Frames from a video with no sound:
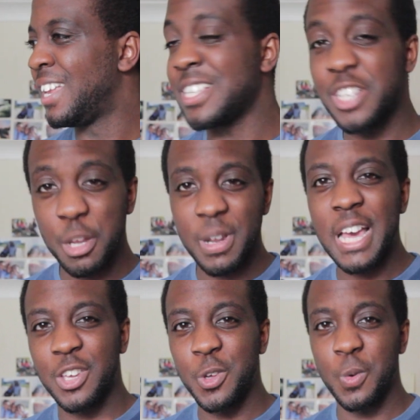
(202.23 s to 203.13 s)
That's gonna be
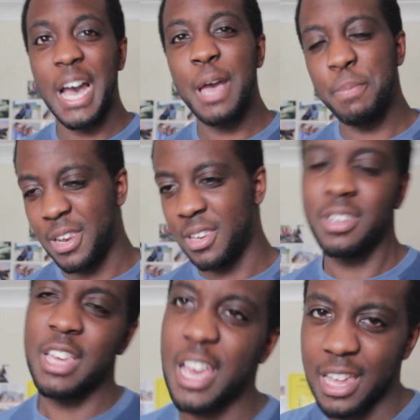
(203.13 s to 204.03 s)
like you hyping,
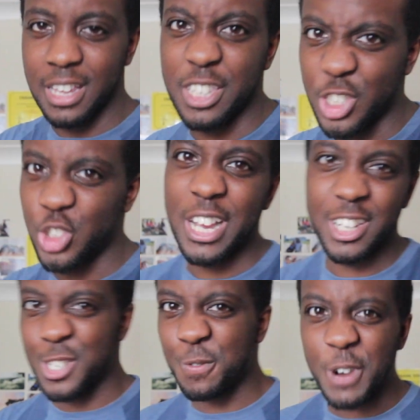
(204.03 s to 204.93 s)
yeah, this
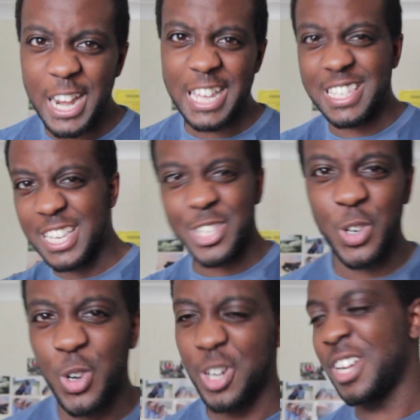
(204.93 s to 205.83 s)
track, this Friday, 6
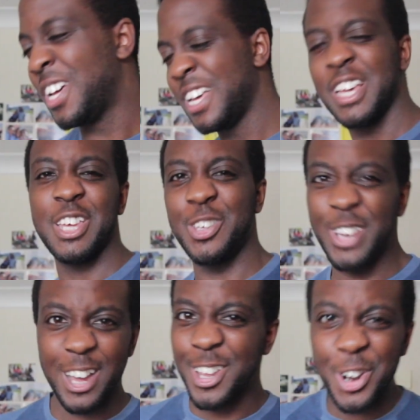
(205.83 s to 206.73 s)
o'clock.
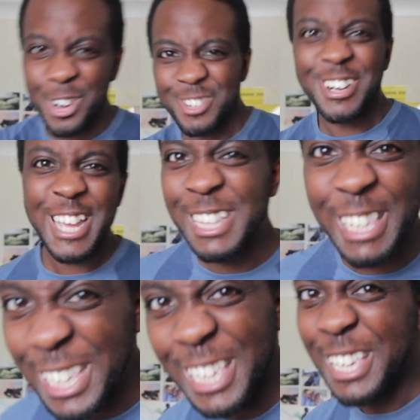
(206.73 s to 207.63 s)
You're not
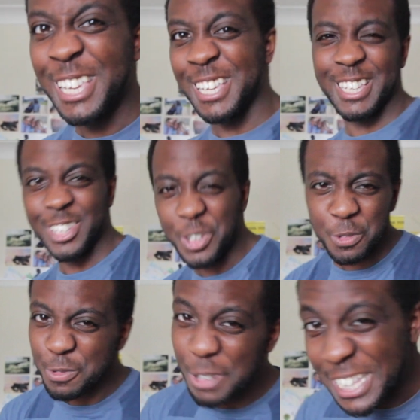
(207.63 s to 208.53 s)
ready. You're
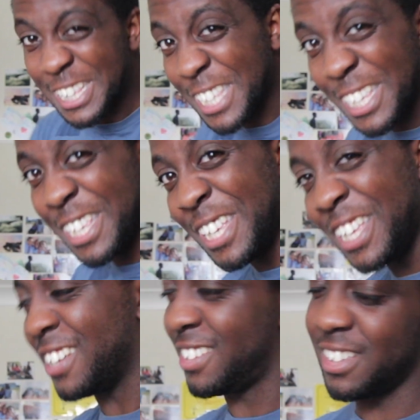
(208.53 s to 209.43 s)
not
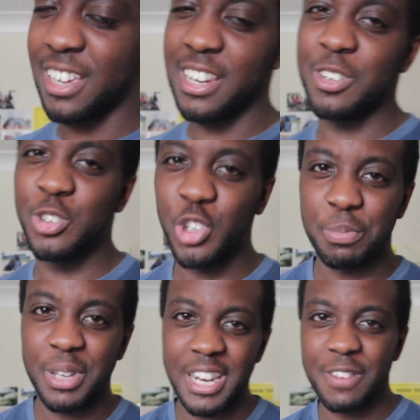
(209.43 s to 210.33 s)
ready. And then you
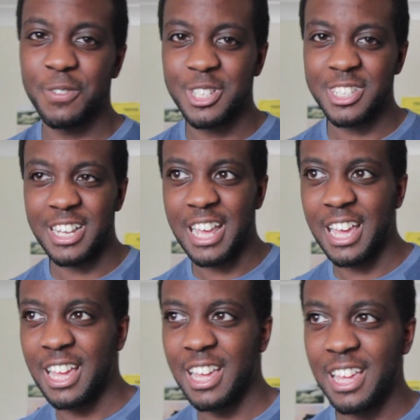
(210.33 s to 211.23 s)
drop it and everyone's just
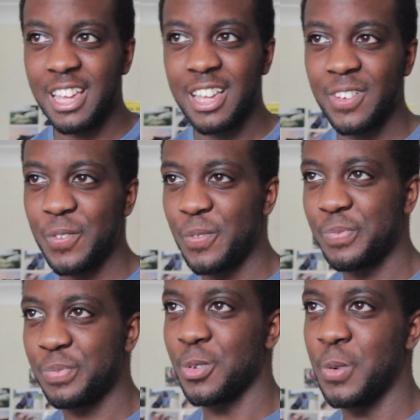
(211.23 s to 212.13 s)
like,
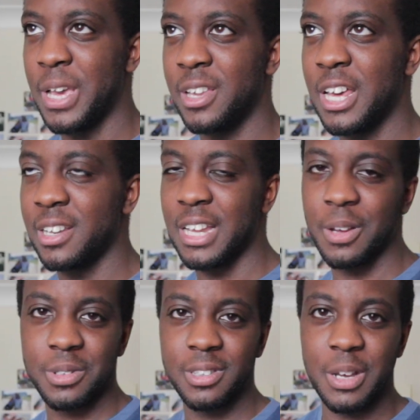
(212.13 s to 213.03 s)
wait, that
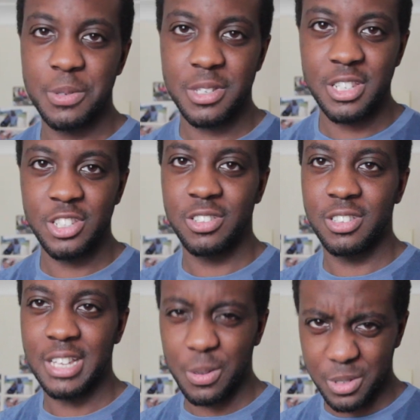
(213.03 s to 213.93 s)
was the diss
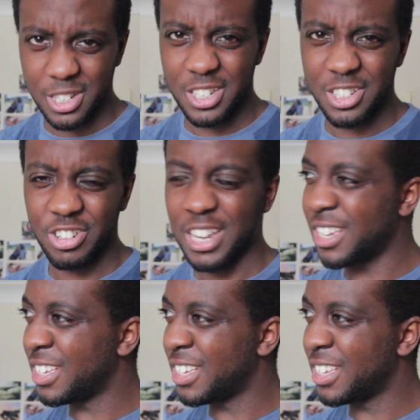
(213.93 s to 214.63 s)
track.